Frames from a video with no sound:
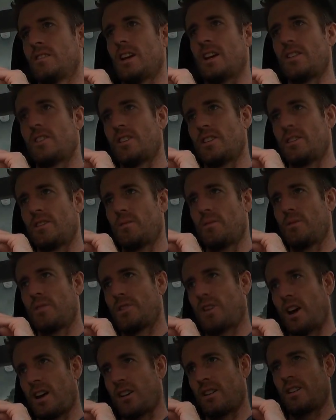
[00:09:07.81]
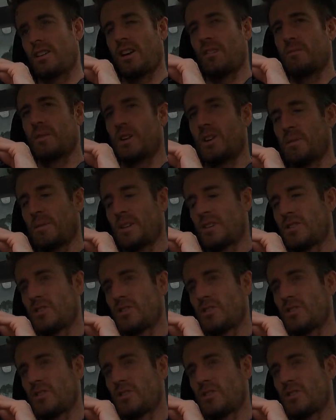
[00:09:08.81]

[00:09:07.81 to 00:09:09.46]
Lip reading: the government. I mean,